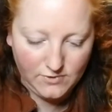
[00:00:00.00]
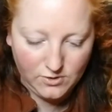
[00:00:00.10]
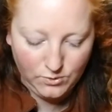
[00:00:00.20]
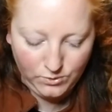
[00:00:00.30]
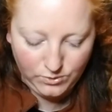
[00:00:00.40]

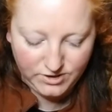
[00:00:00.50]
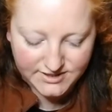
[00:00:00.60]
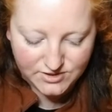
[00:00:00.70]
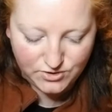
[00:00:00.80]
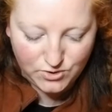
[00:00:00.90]
Ooh,
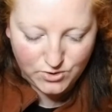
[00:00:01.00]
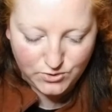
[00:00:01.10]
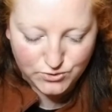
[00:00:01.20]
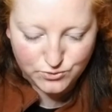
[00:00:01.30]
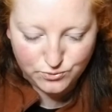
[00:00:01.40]
this
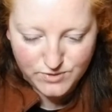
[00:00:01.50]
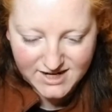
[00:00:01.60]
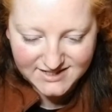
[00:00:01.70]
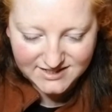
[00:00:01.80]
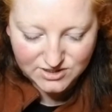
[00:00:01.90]

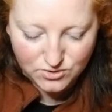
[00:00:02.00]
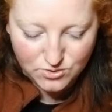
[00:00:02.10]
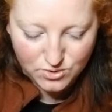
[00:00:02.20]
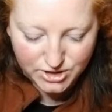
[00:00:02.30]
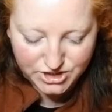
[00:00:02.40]
dress is
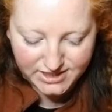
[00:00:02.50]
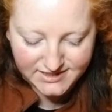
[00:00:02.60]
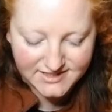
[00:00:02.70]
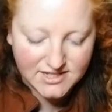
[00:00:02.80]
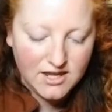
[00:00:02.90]

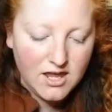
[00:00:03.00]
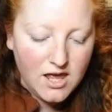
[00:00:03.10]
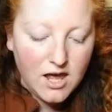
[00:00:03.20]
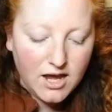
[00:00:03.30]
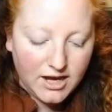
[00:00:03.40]
gorgeous.
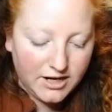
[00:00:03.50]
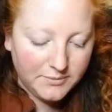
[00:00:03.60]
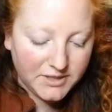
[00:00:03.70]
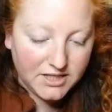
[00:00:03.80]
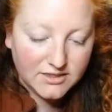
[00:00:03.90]

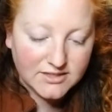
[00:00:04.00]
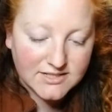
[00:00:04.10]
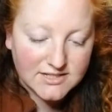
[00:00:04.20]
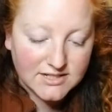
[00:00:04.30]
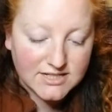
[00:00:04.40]

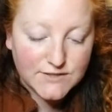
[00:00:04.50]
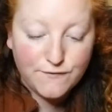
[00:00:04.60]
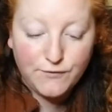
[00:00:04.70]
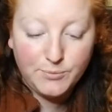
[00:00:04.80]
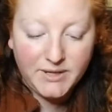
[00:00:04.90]
This is
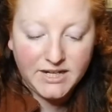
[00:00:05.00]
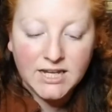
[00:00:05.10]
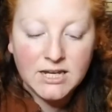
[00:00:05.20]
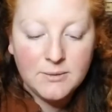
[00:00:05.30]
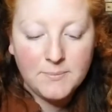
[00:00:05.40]

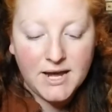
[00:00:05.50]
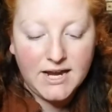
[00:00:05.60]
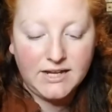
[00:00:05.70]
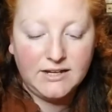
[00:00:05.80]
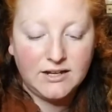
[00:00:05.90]
Forbidden
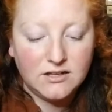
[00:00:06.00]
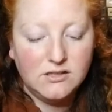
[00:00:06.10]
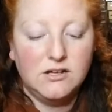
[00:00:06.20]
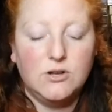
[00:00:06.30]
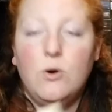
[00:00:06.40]
by
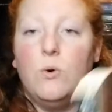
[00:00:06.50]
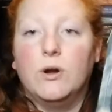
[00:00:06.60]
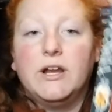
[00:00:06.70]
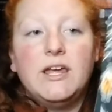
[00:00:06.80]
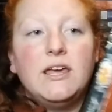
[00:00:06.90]
Nicola
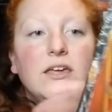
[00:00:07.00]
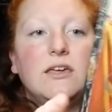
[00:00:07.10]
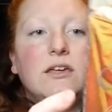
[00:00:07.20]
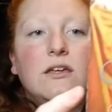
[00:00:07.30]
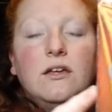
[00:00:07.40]

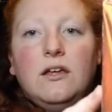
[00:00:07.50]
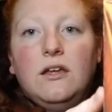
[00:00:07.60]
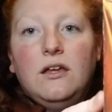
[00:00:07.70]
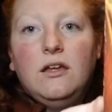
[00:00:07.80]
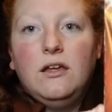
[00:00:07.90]
Cornick.
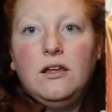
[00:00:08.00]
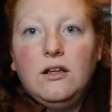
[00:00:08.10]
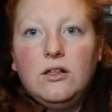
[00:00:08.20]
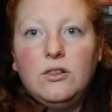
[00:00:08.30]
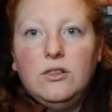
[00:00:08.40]

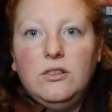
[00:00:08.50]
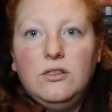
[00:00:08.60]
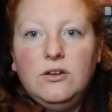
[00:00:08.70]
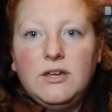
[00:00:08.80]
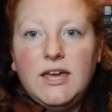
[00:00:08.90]

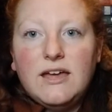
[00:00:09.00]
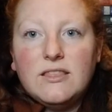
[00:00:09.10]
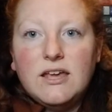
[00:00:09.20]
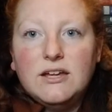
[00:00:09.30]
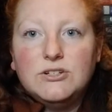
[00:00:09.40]
Look at that